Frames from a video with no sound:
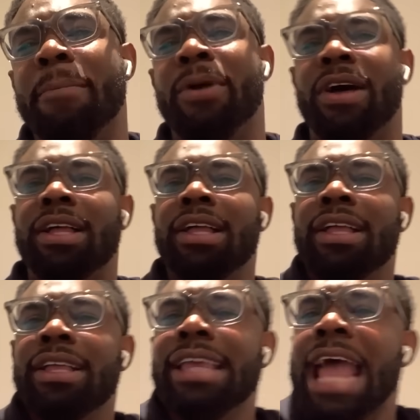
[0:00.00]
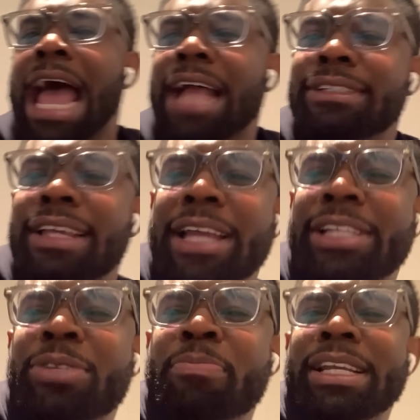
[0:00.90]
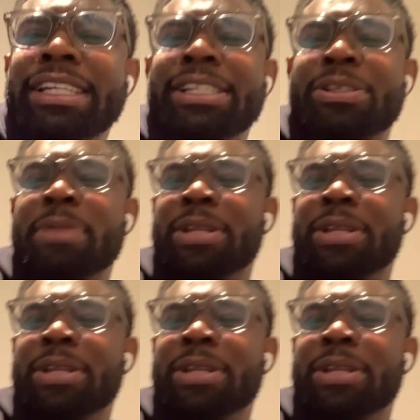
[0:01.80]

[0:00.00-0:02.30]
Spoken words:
but he should be.